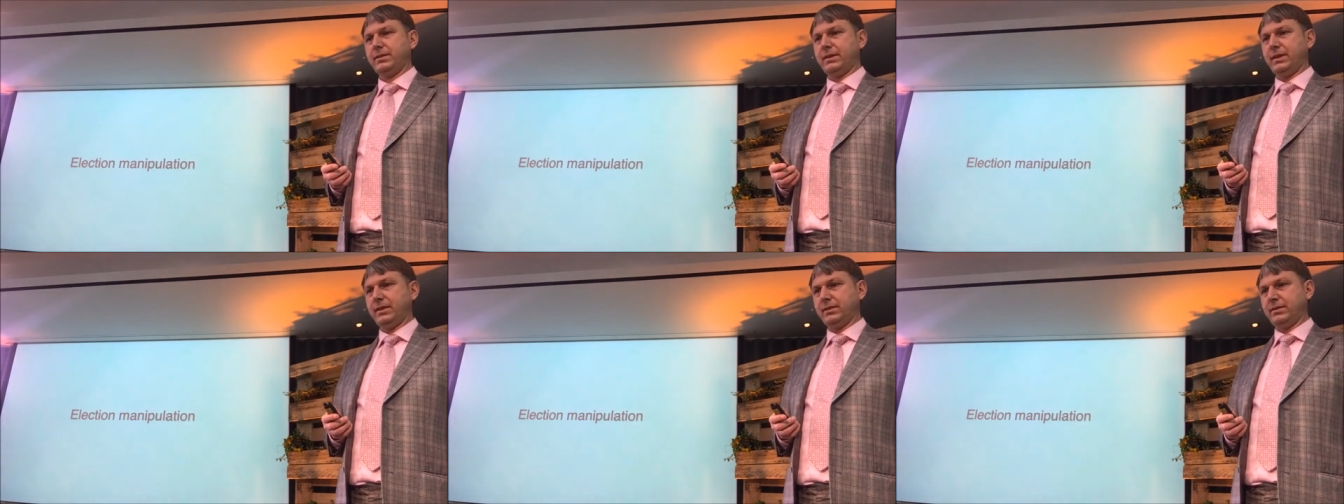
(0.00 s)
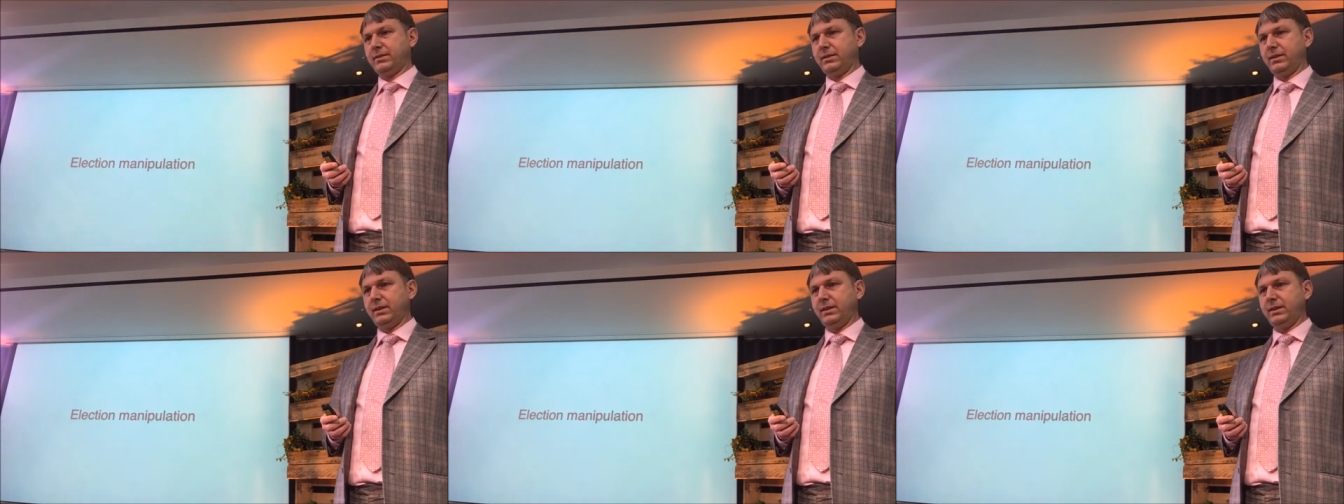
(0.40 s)
and
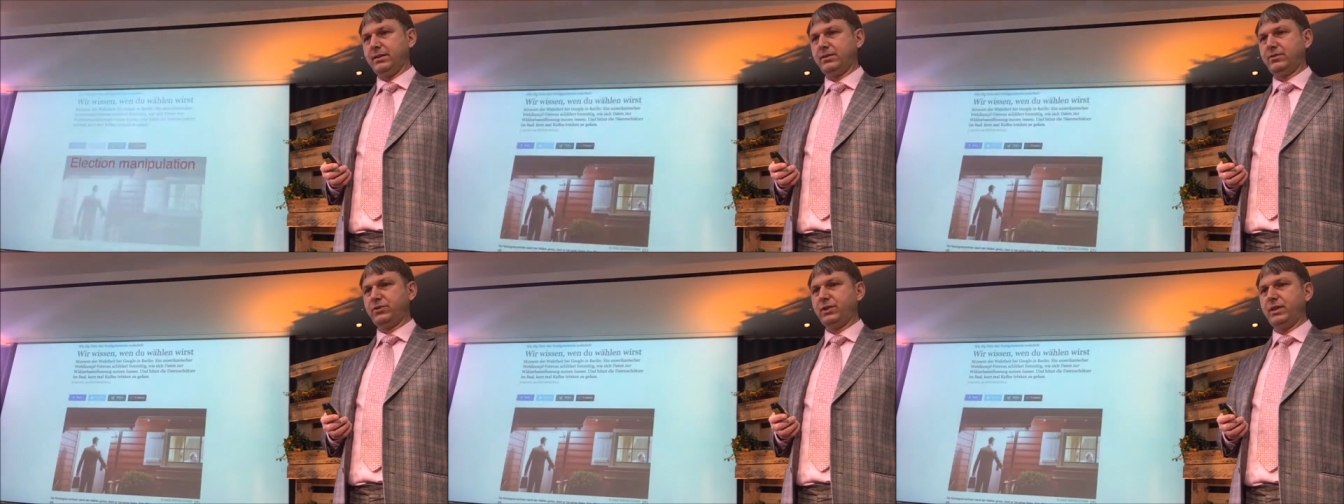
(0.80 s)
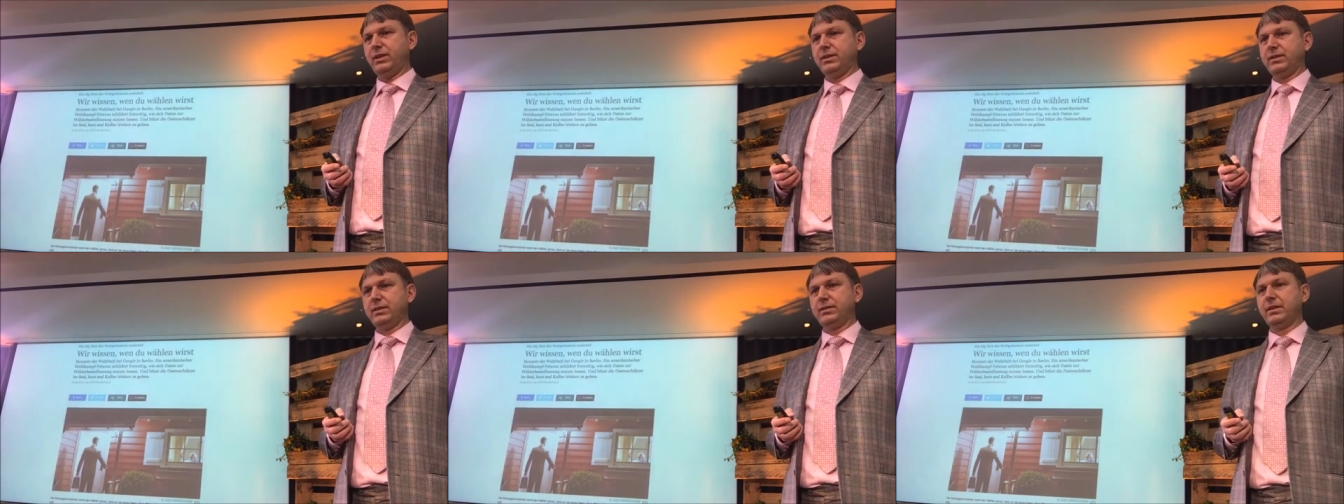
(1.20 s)
uh, it
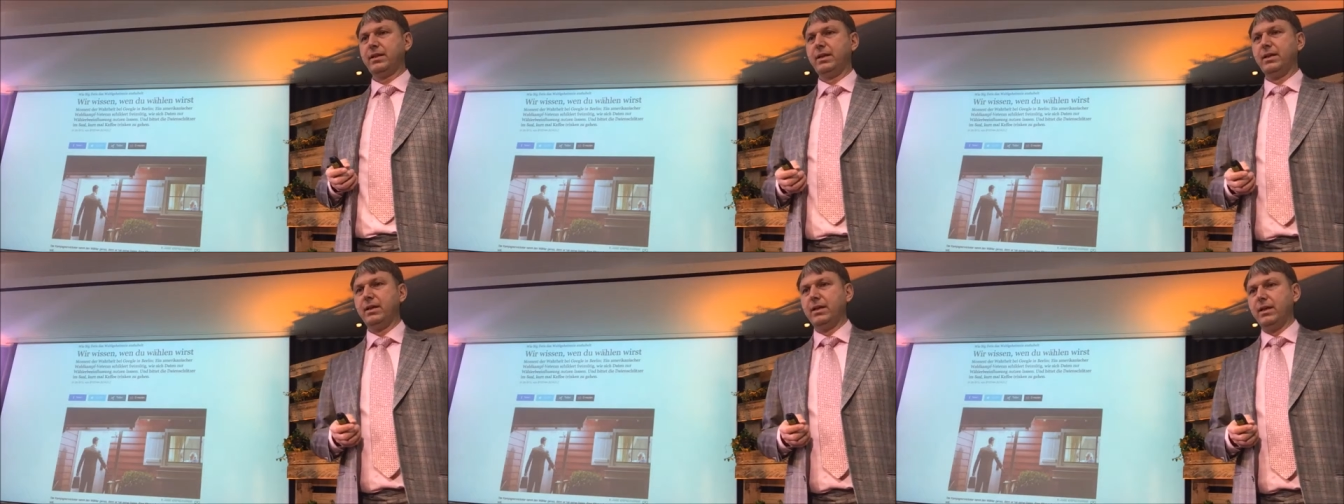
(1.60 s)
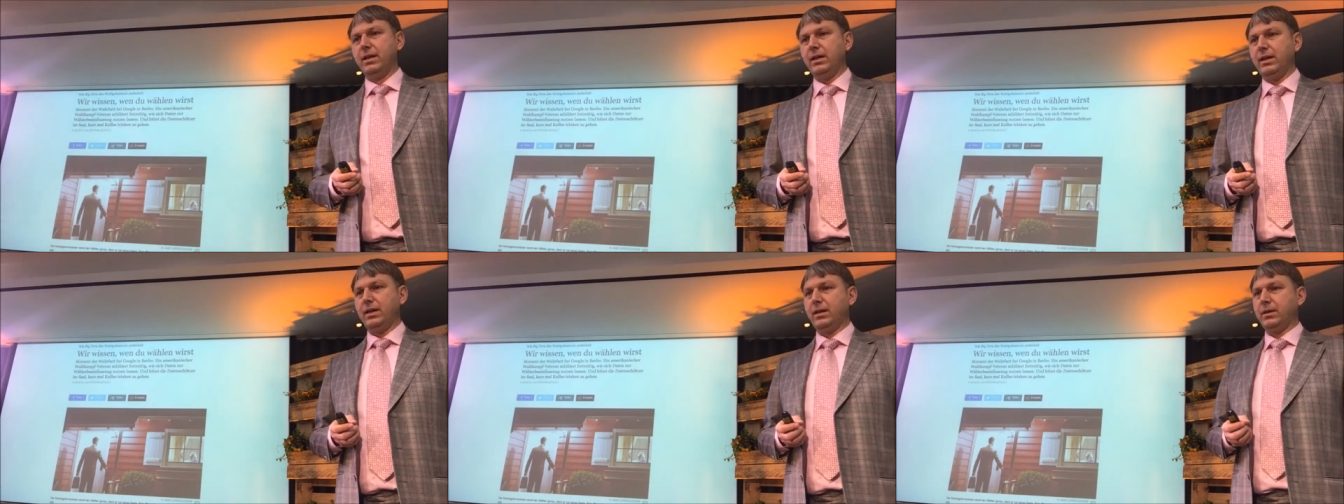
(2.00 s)
started
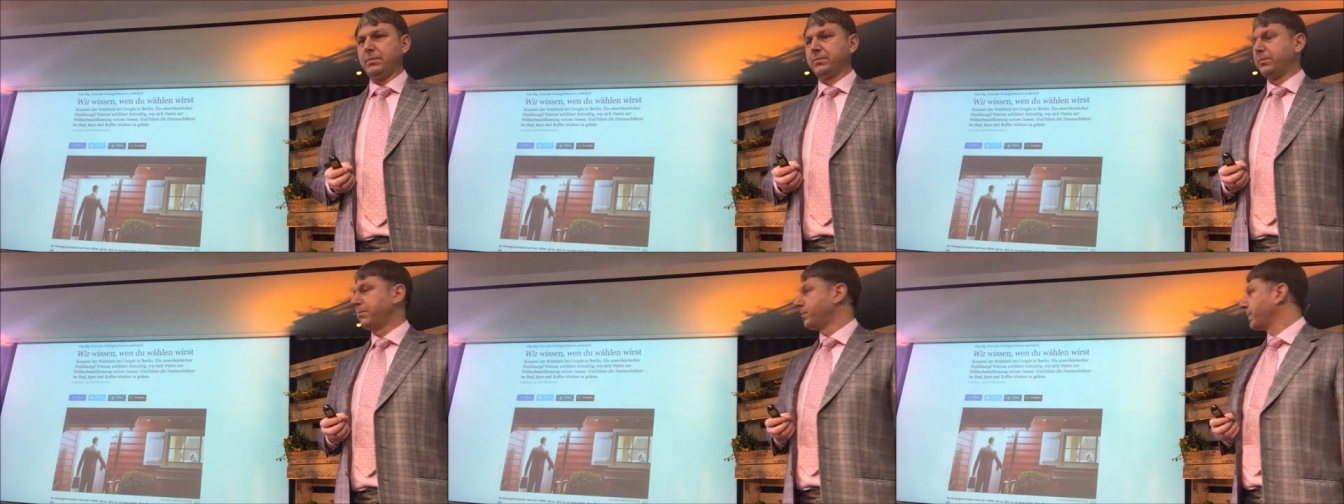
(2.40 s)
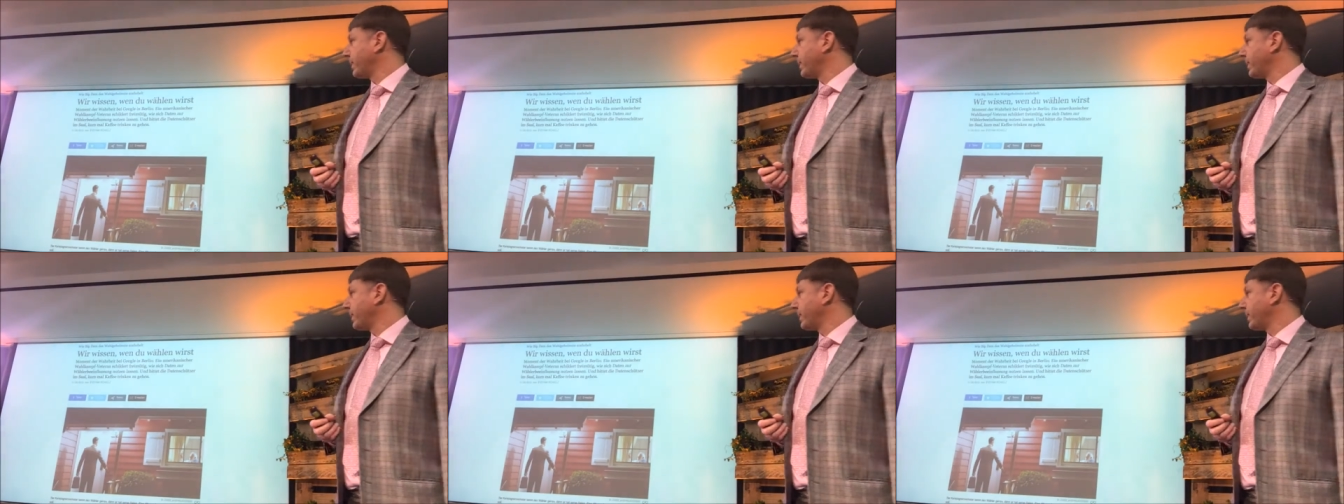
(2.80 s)
um,